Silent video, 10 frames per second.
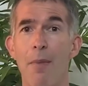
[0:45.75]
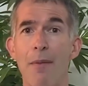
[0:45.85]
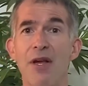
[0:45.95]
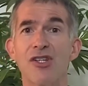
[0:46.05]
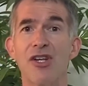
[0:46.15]

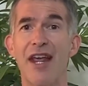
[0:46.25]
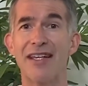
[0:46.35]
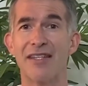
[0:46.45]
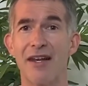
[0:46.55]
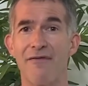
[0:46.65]
My mission
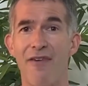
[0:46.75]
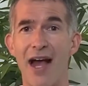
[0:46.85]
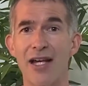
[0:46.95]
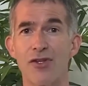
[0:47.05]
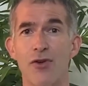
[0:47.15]
as an
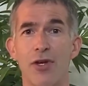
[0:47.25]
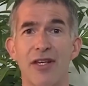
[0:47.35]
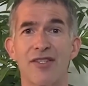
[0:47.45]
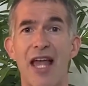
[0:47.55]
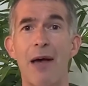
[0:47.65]
advisor to
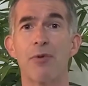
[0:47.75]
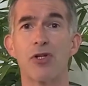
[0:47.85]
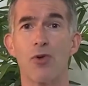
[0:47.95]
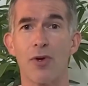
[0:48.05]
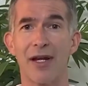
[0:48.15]

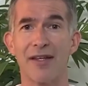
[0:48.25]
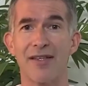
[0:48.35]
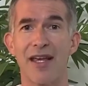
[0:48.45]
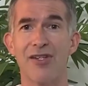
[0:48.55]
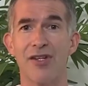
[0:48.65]
established
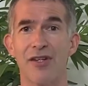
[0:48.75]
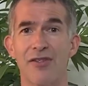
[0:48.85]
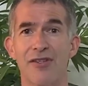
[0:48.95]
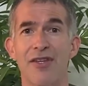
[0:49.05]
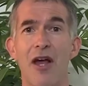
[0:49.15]

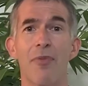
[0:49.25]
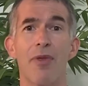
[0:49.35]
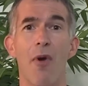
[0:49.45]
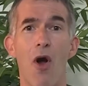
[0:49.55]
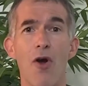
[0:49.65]
organizations is to
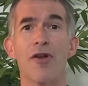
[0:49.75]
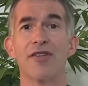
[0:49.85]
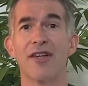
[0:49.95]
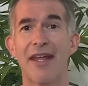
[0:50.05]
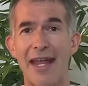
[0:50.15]
help them
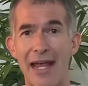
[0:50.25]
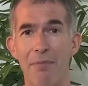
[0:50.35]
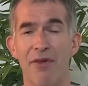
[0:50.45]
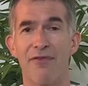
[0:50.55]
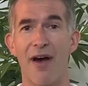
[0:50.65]
harness and
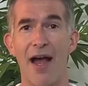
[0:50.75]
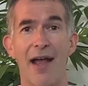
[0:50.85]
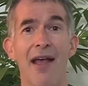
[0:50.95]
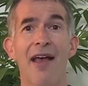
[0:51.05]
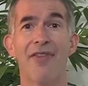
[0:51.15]

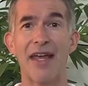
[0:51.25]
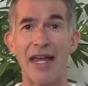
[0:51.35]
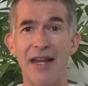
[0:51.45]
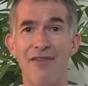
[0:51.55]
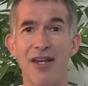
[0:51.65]
amplify the
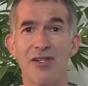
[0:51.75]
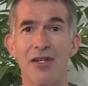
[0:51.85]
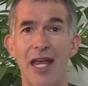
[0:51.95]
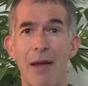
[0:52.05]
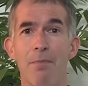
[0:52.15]

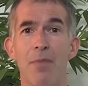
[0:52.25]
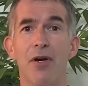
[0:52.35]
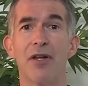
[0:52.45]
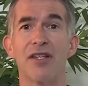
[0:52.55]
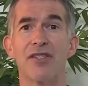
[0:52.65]
innovation
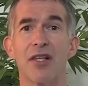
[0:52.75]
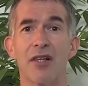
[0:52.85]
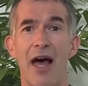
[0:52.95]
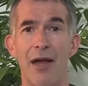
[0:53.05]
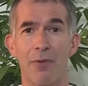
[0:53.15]
capabilities
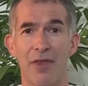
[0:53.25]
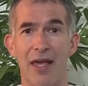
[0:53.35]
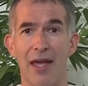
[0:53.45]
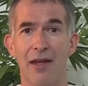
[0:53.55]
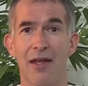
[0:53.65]
that lie
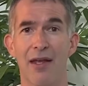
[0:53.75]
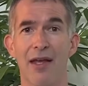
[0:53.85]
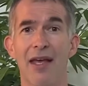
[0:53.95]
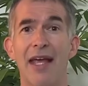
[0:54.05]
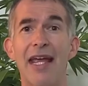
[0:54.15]
within.
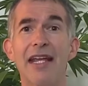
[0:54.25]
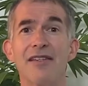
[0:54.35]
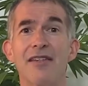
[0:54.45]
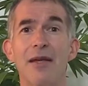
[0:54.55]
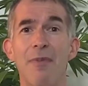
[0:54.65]

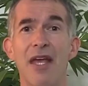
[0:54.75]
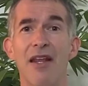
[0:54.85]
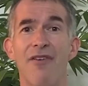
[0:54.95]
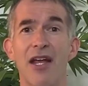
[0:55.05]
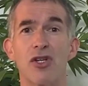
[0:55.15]
Eat, Sleep,
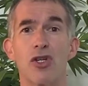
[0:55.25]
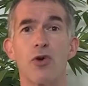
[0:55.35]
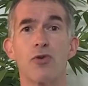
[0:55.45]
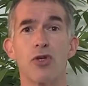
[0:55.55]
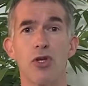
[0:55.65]
Innovate
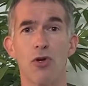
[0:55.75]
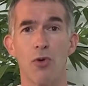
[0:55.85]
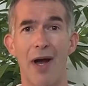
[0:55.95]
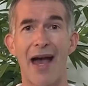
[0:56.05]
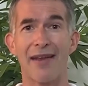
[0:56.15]
shows
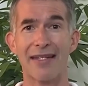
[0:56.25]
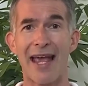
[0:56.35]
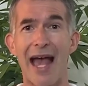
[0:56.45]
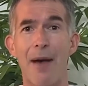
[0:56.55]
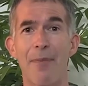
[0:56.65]
you how to
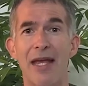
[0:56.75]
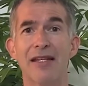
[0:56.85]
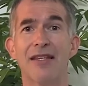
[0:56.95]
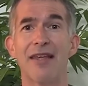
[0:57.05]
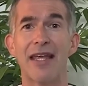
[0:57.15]
tap
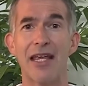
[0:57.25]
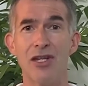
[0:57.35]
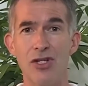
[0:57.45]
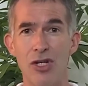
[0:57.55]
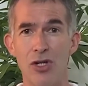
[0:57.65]
into the
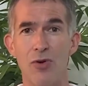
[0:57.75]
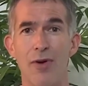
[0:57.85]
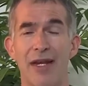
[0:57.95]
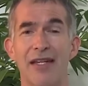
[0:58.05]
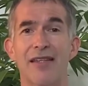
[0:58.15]

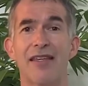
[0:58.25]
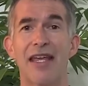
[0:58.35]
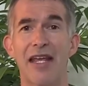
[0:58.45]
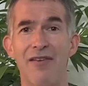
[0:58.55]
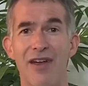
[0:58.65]
ingenuity to
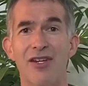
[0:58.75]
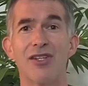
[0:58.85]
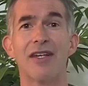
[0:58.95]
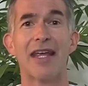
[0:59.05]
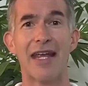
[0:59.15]
the
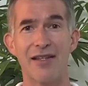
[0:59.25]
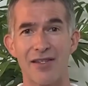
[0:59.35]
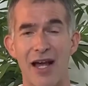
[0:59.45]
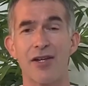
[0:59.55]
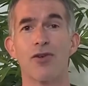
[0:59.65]
innovation
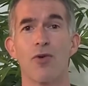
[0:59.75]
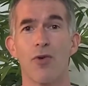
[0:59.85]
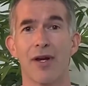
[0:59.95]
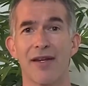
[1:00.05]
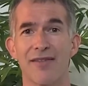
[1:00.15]
inside your
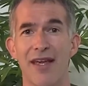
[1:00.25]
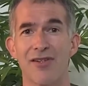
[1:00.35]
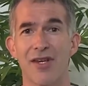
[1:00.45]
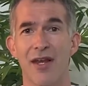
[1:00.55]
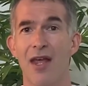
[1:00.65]

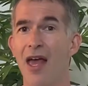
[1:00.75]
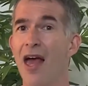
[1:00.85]
organization.